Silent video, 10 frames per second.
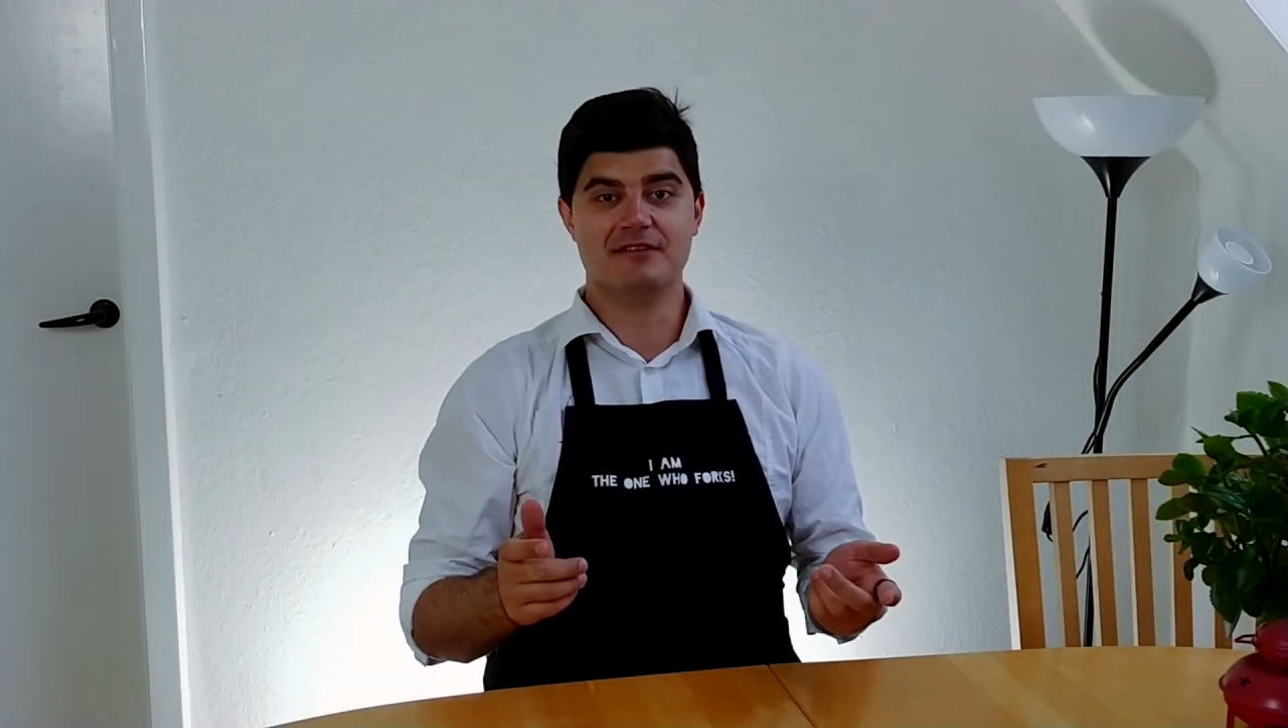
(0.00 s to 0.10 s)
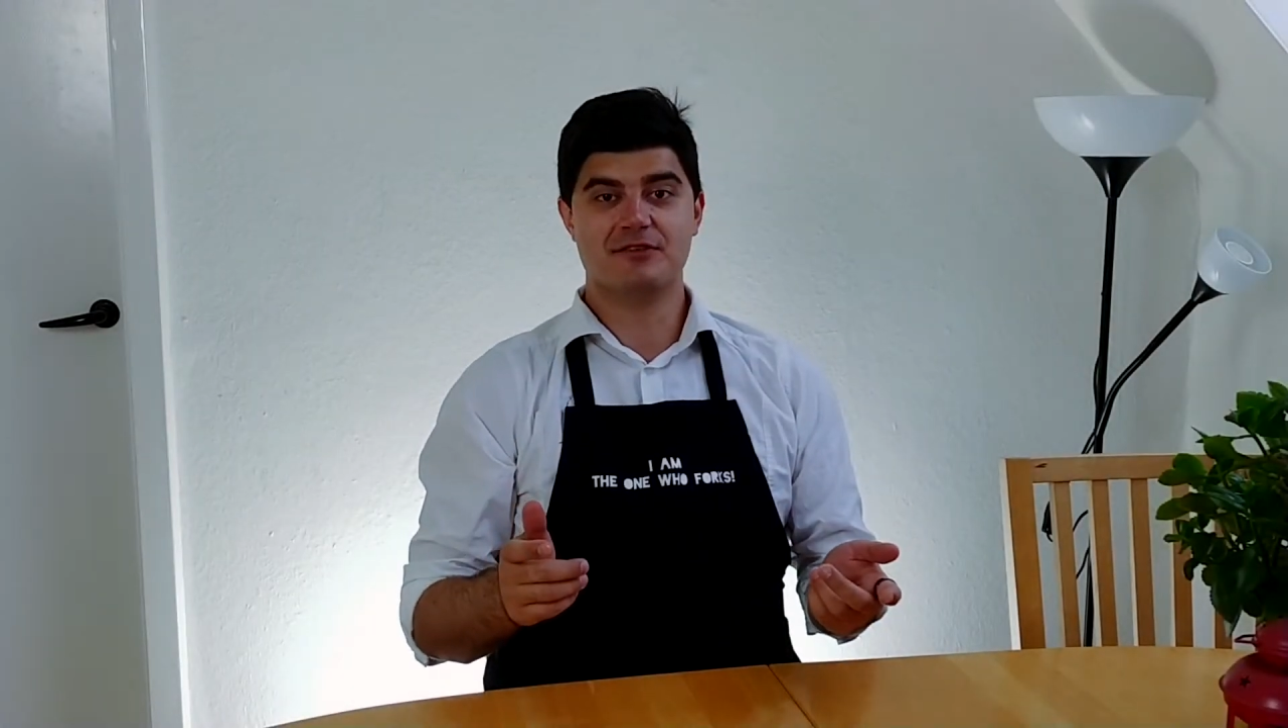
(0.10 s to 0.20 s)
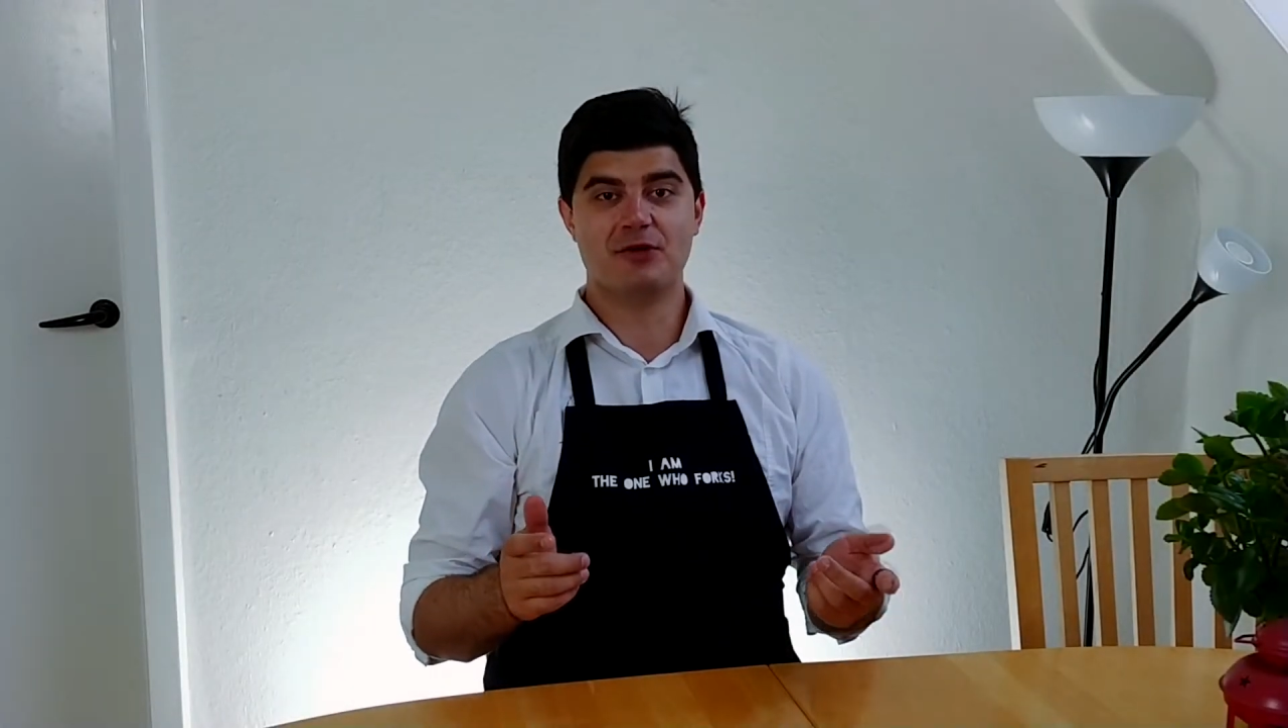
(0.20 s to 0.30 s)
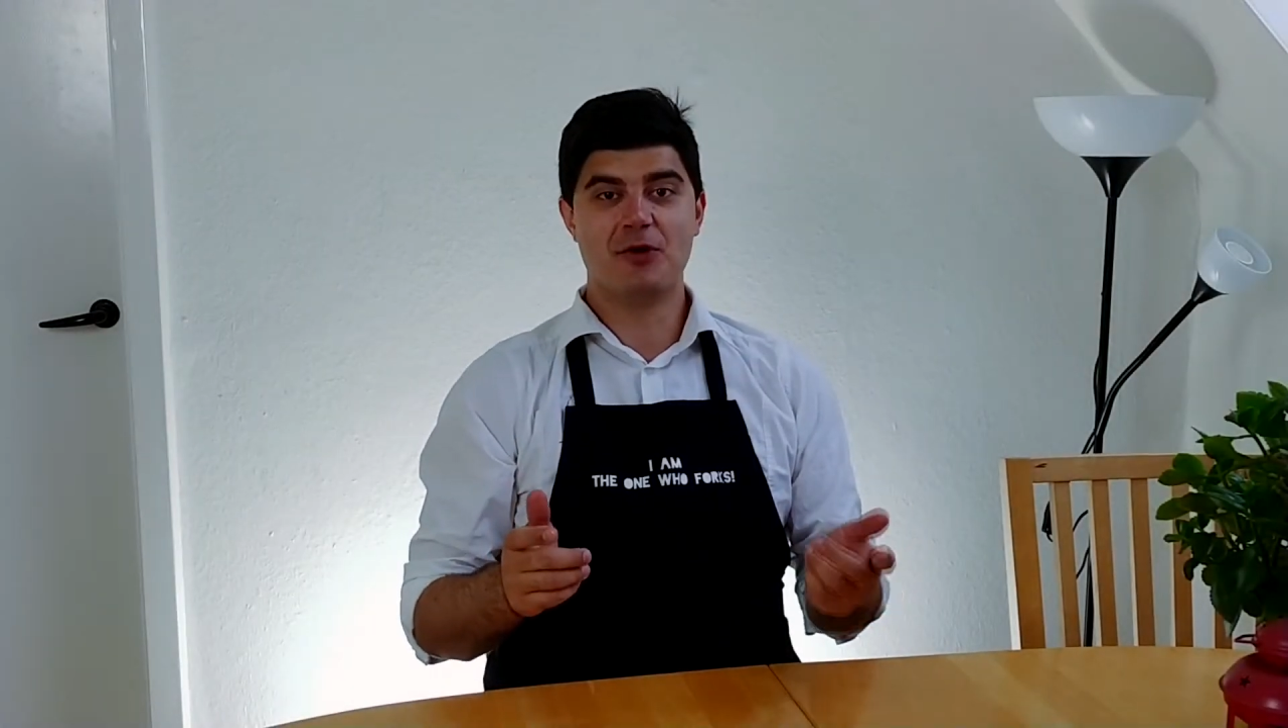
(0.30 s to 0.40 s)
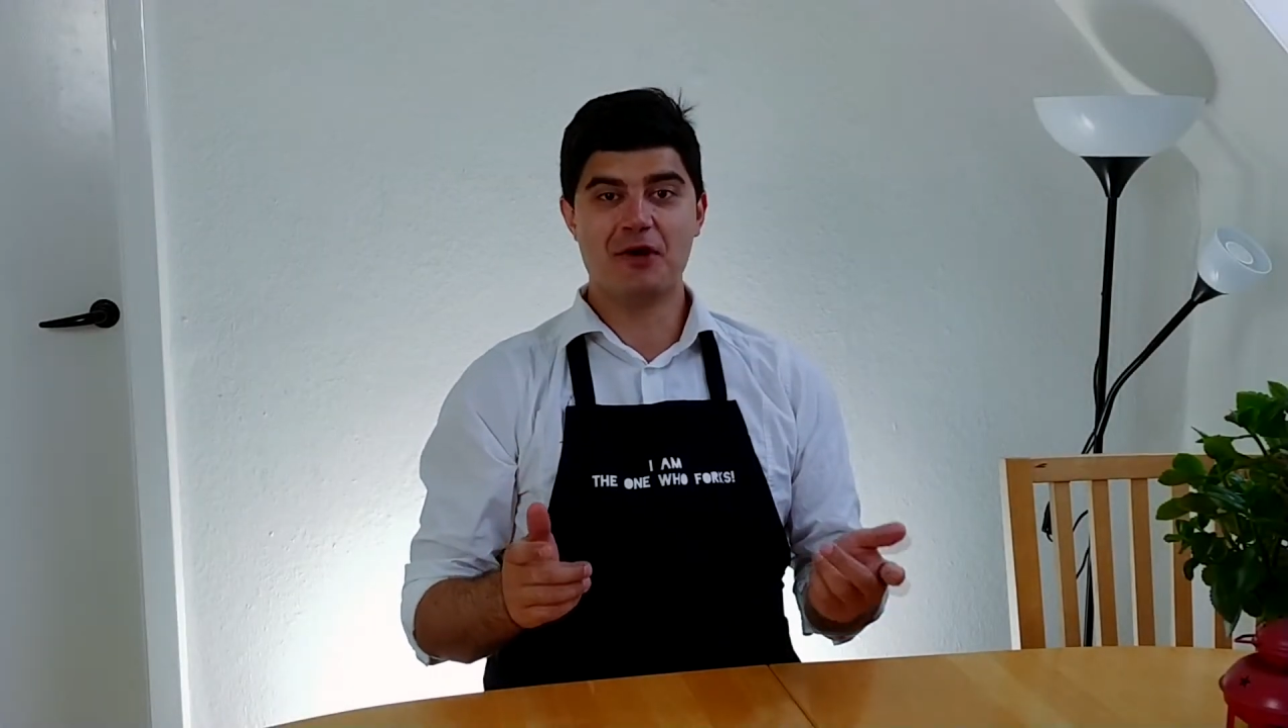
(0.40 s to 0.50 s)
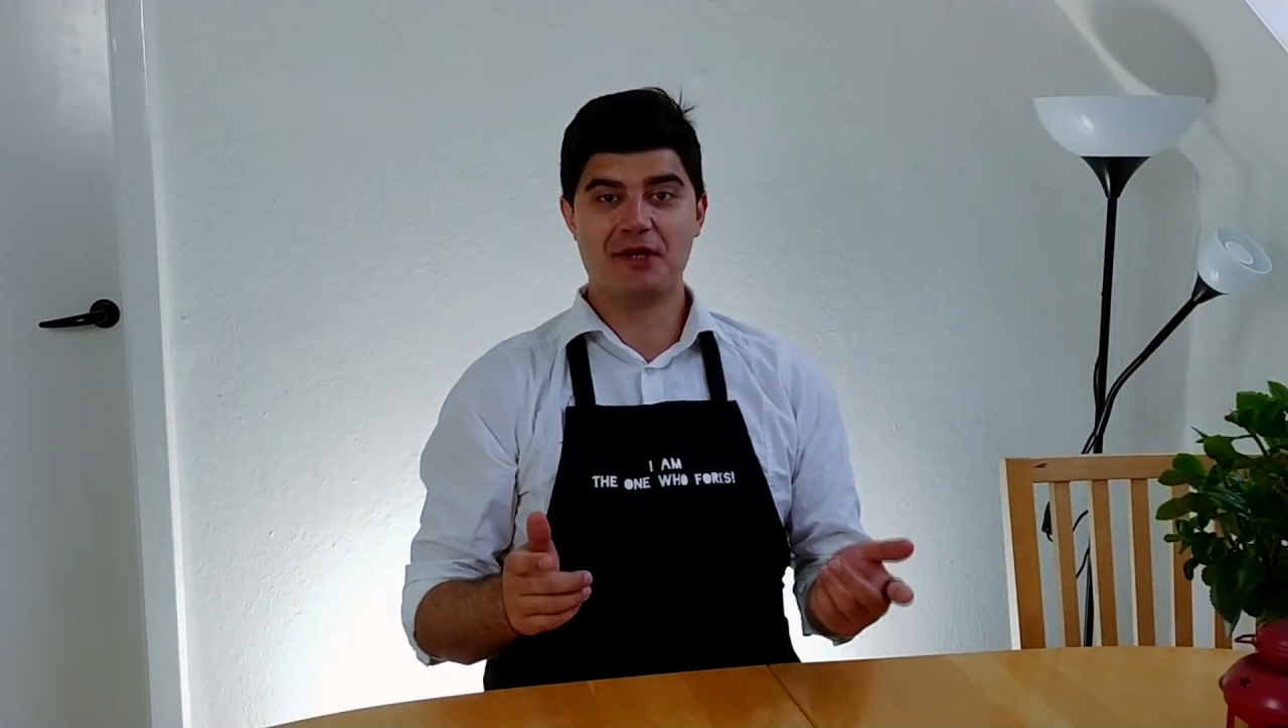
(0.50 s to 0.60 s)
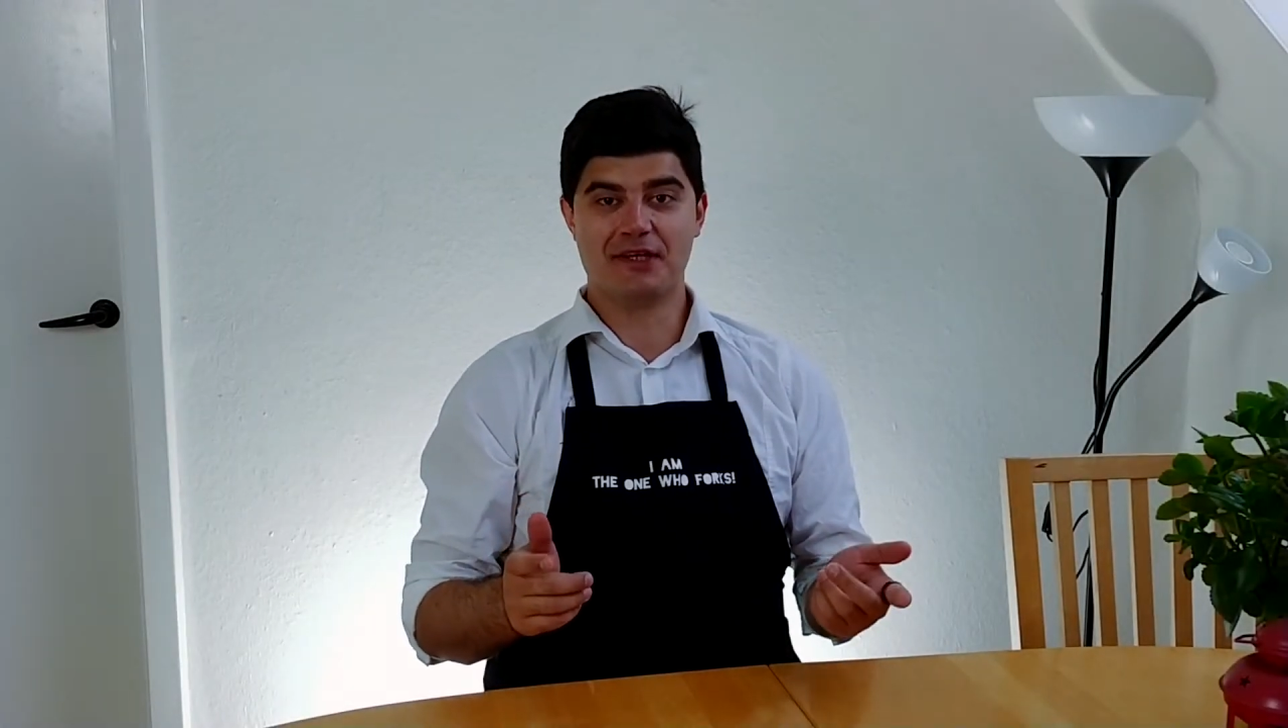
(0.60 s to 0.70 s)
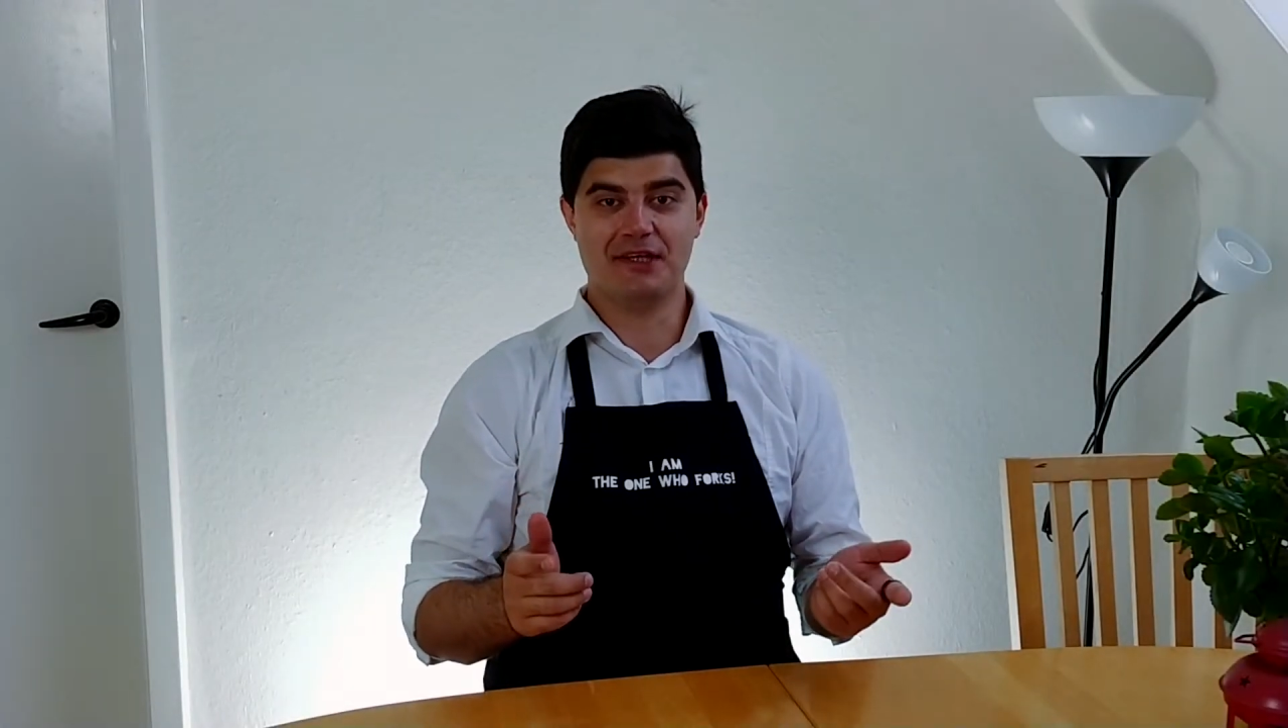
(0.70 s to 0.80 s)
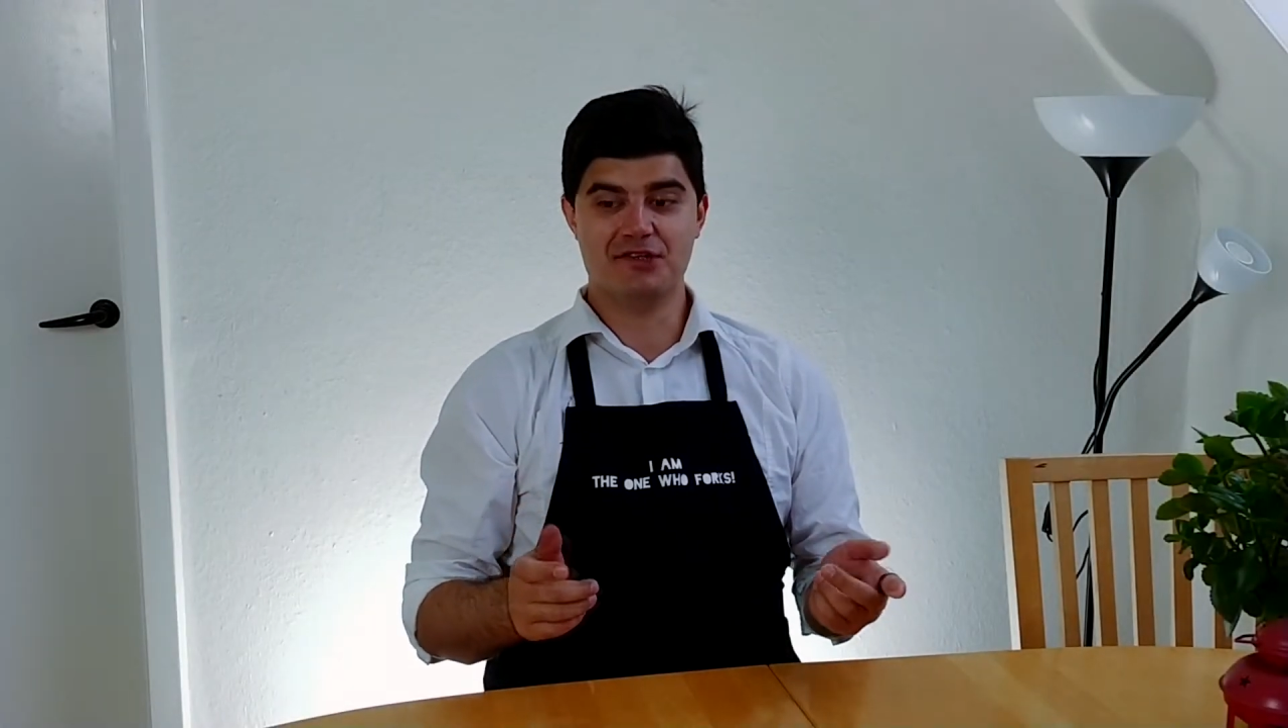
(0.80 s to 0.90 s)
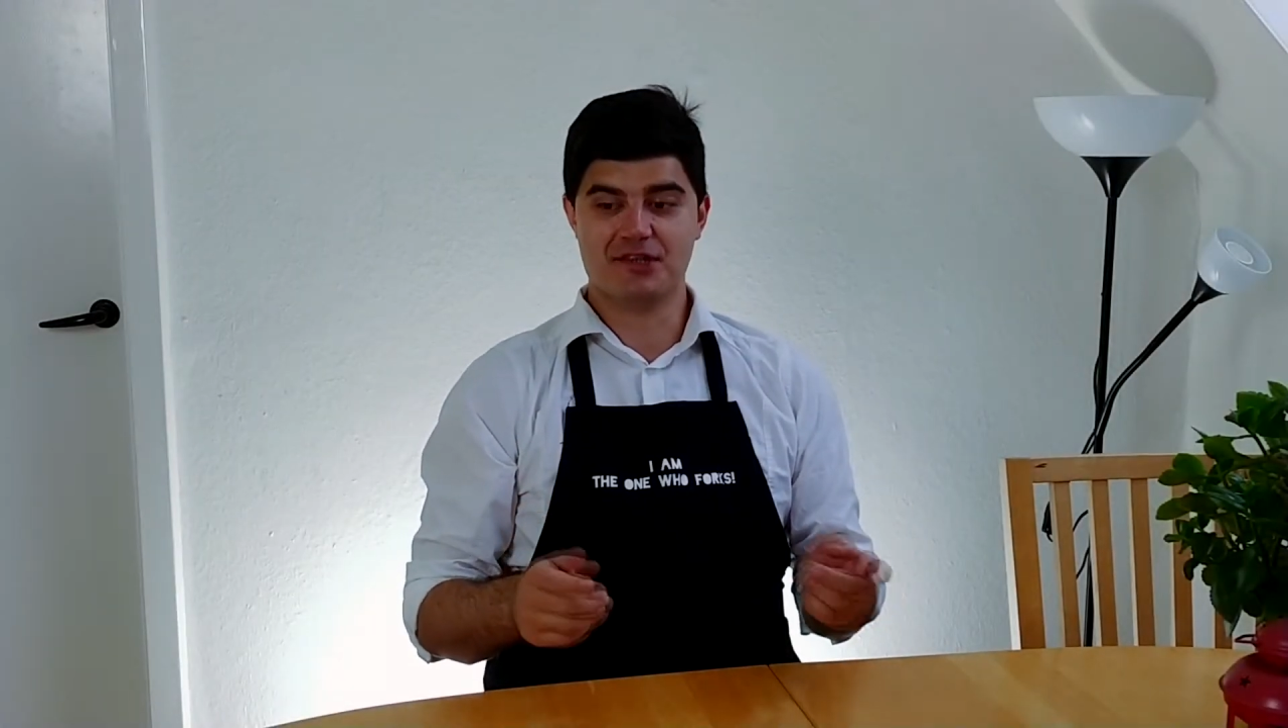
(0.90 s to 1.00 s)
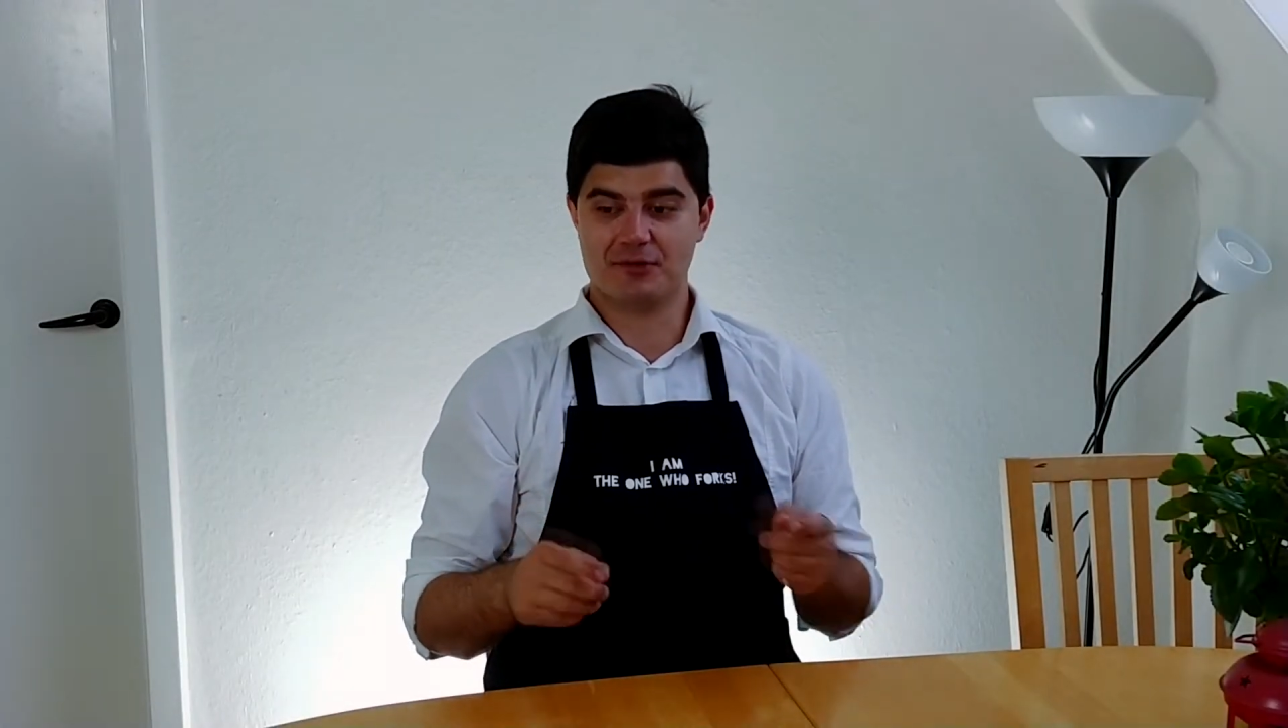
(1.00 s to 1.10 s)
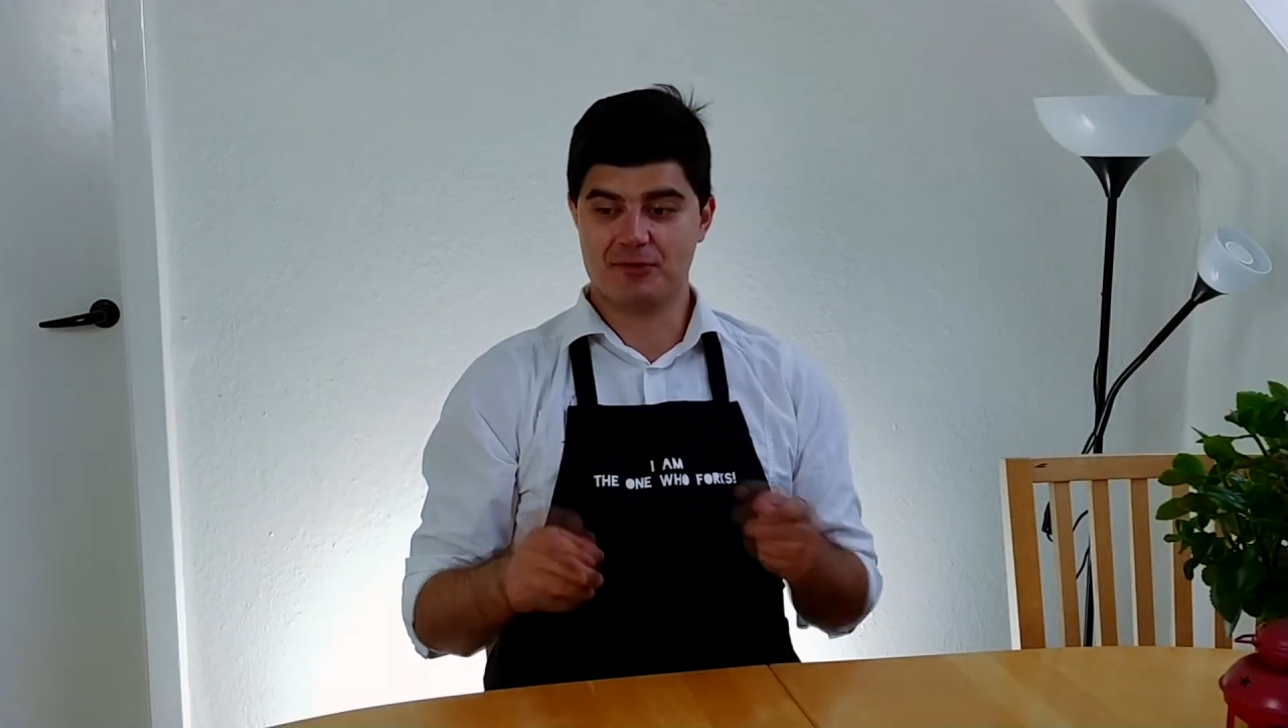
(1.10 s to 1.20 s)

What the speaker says: to Coin Kitchen,